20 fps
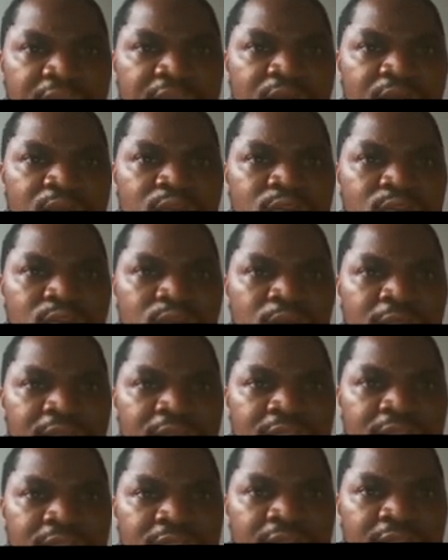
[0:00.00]
then I will draw
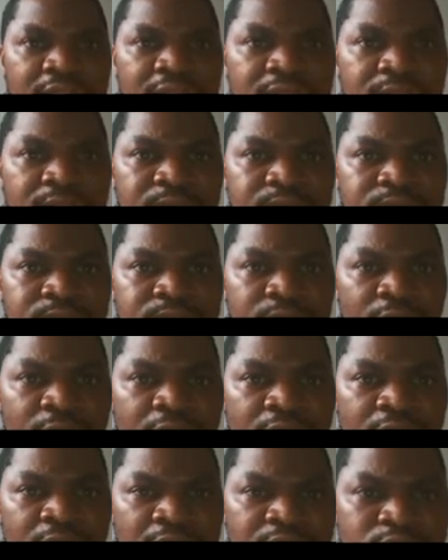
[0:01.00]
another line
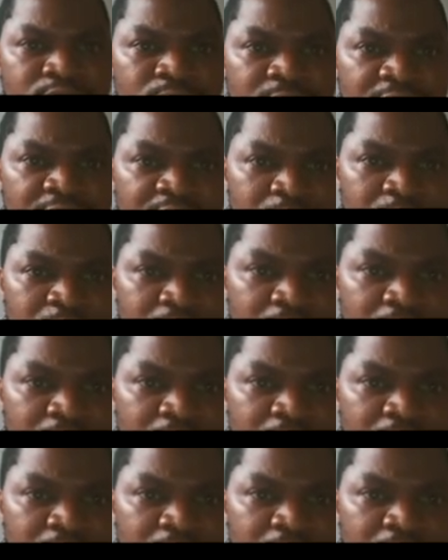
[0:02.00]
that be